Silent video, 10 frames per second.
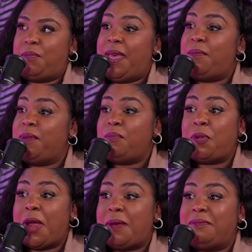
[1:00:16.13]
PEP and
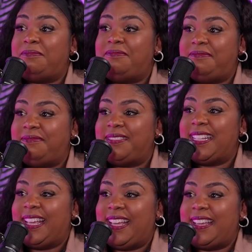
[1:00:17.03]
PrEP.
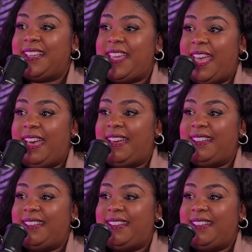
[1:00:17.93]
Yeah,